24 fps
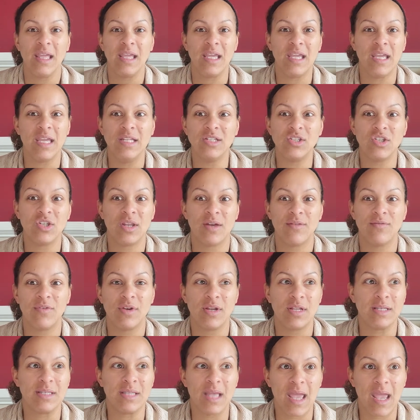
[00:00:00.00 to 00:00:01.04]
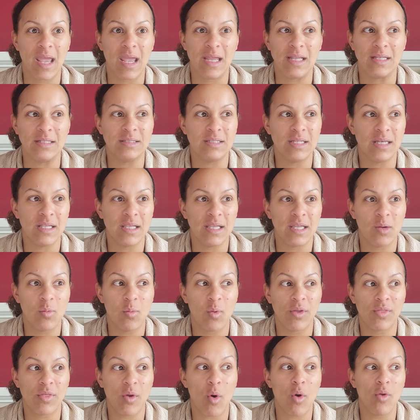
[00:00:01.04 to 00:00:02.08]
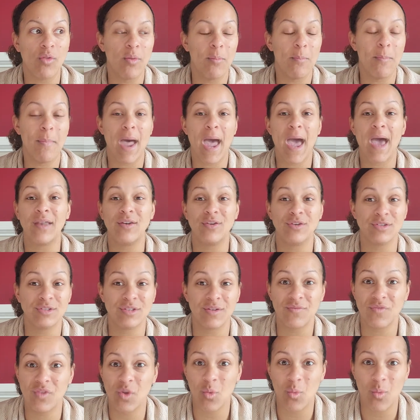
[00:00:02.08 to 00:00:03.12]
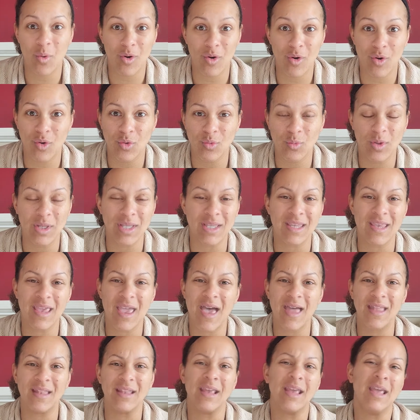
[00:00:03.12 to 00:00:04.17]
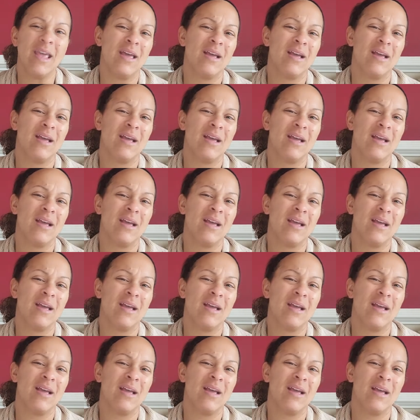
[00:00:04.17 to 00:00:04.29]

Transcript: each and every day dealing with all the matters of the world, with yet